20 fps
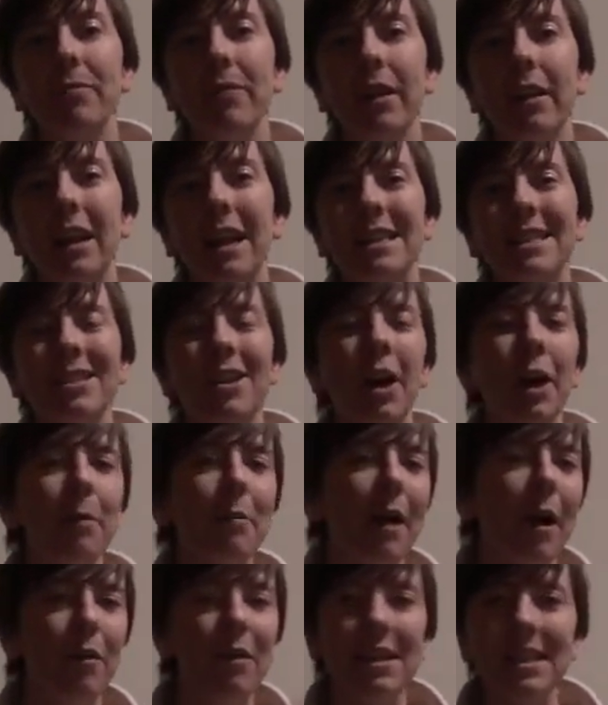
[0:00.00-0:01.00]
it's not
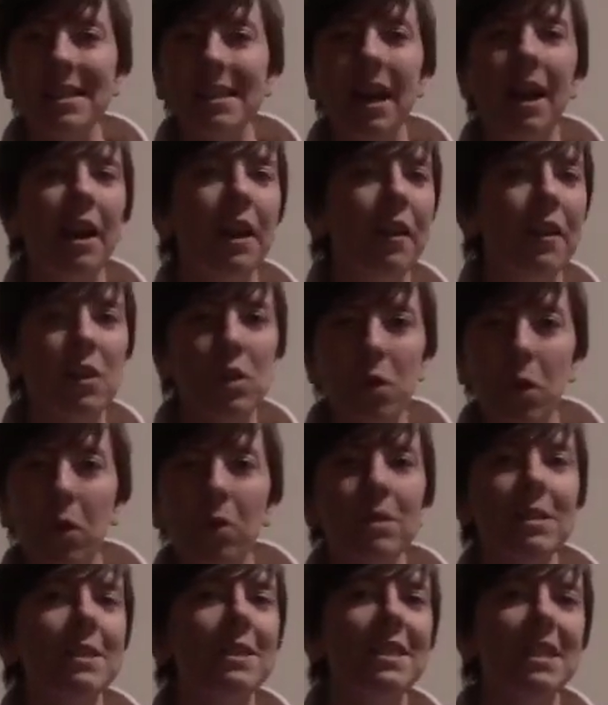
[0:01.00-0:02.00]
about the sun and the solar
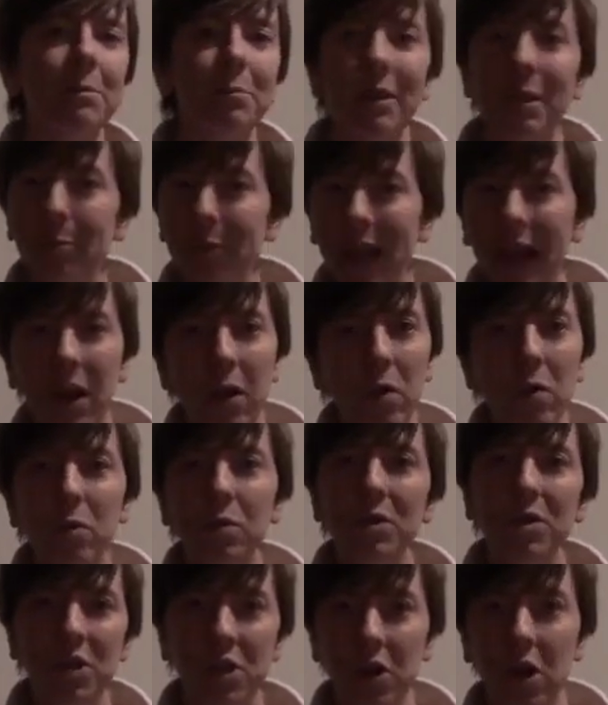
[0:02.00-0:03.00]
system and black holes
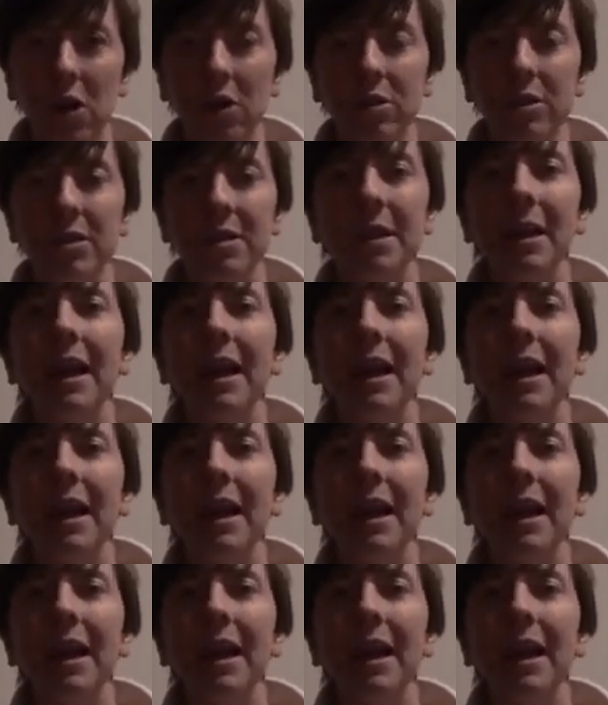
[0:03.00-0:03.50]
and stars.